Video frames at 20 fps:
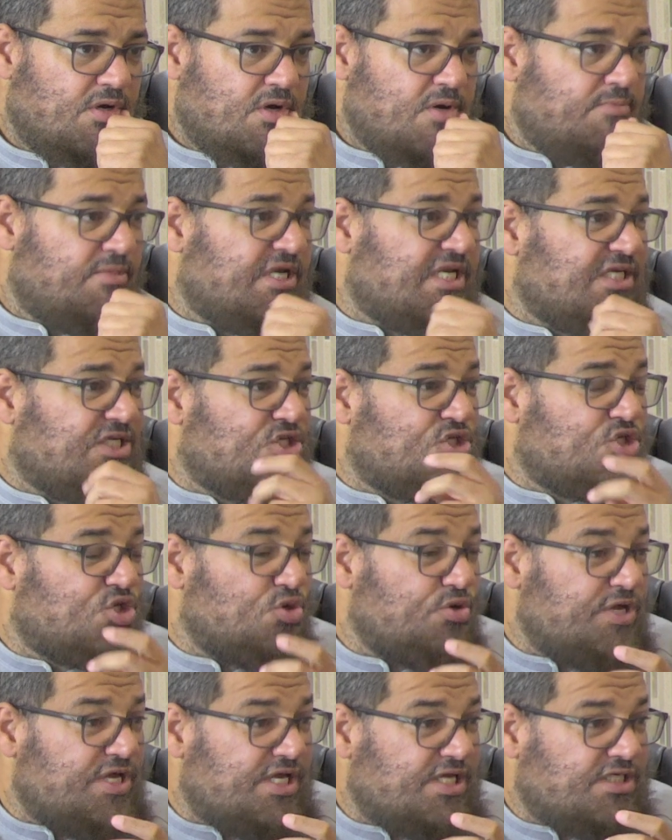But it's so
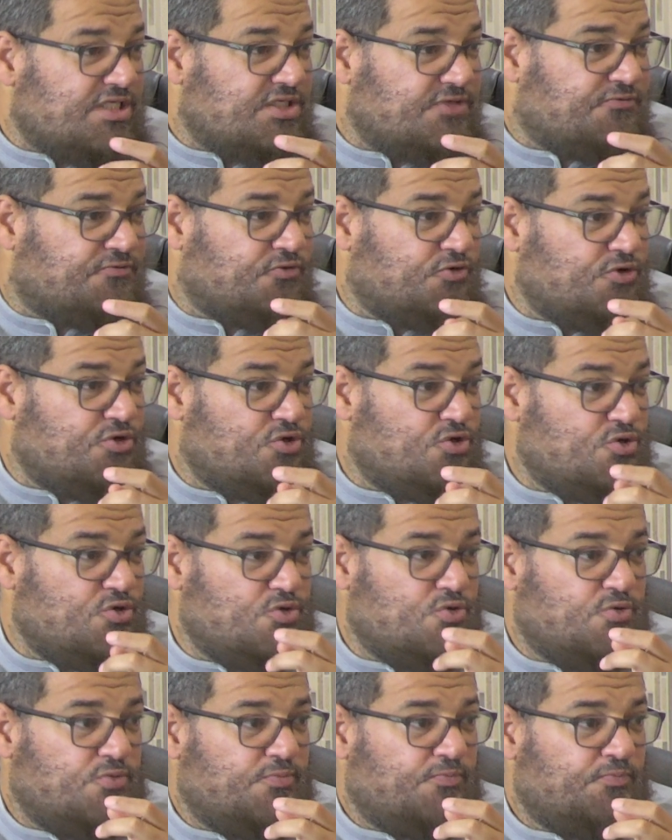easy for
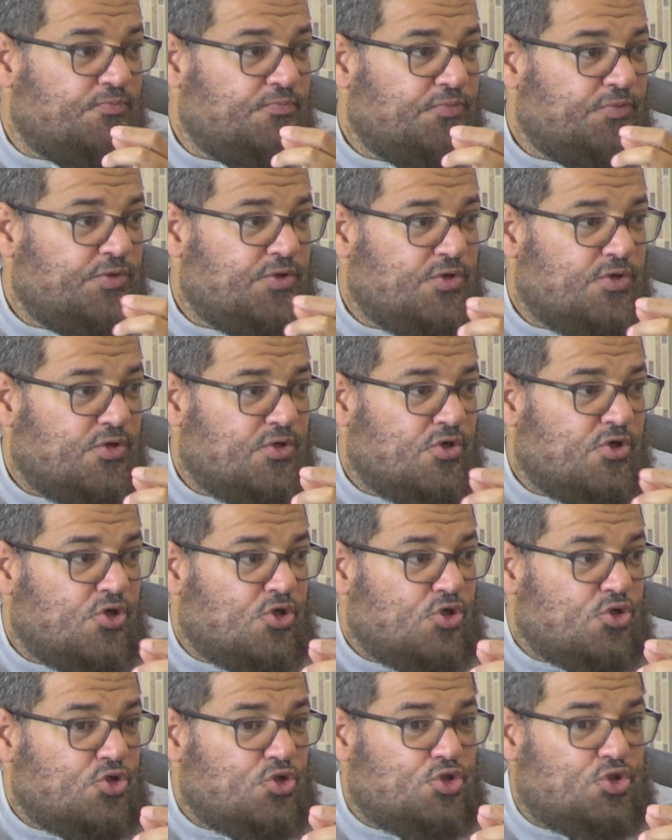you
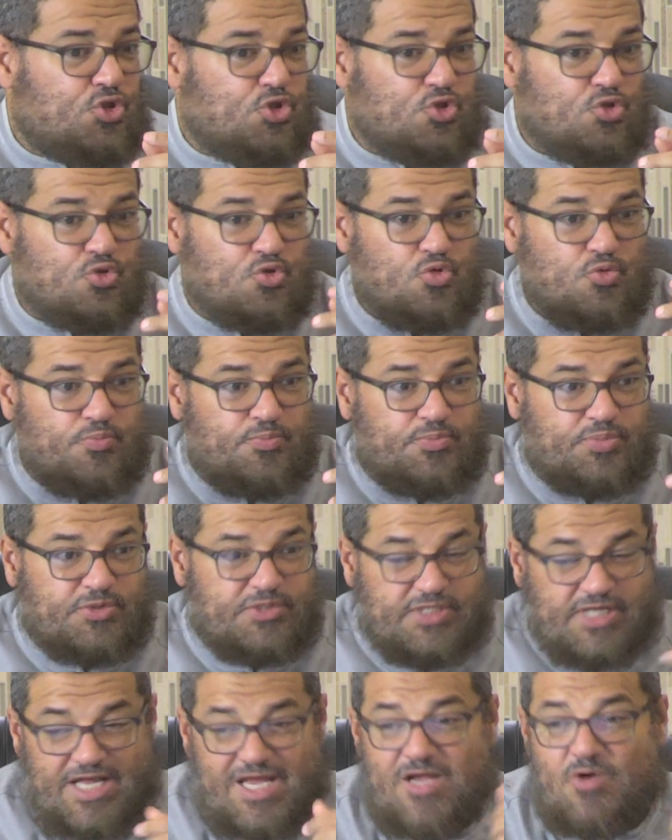to
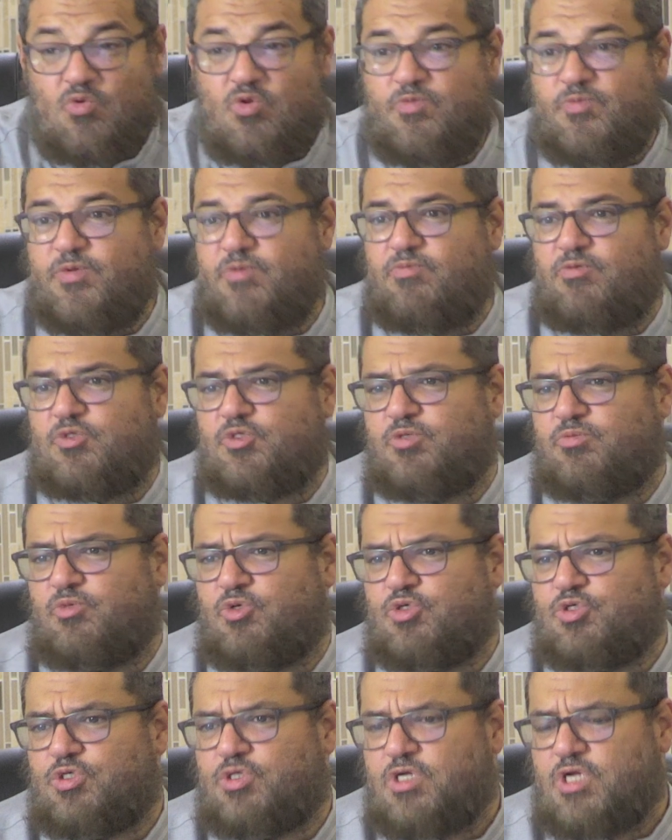play with people's
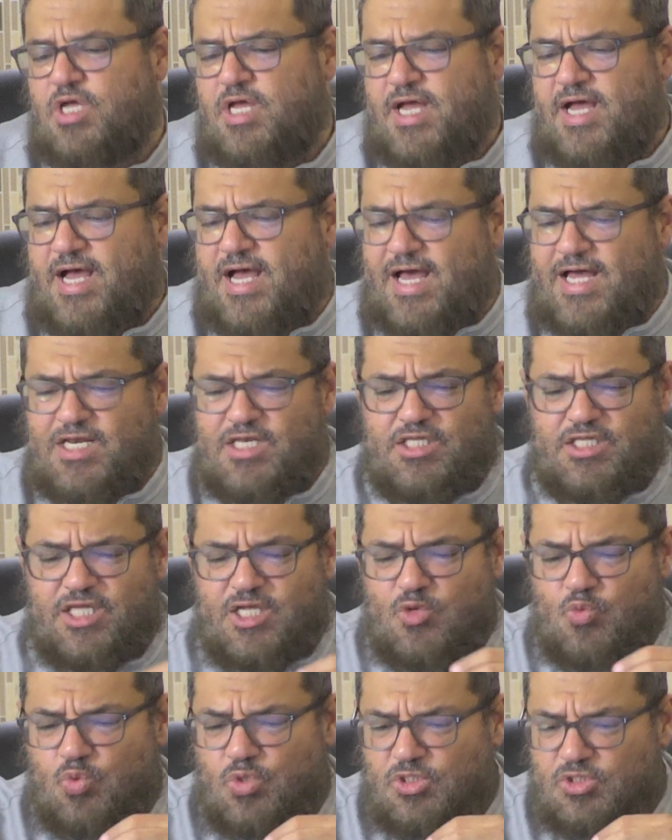emotion, and they
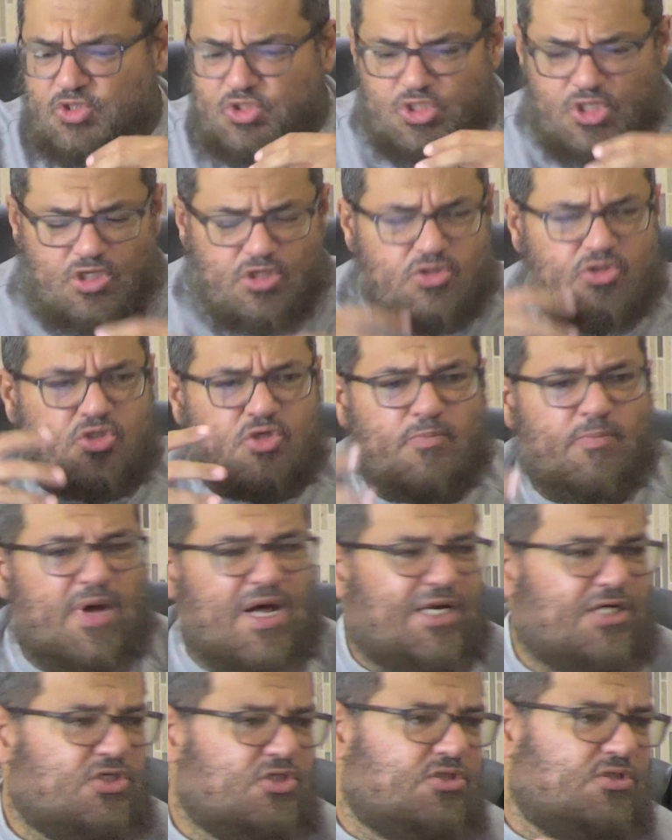will turn to
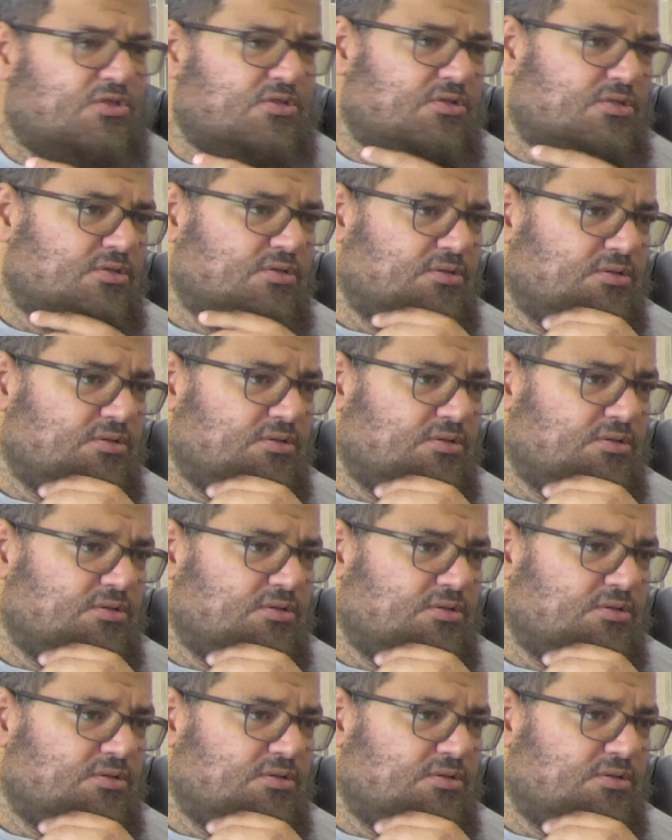monsters.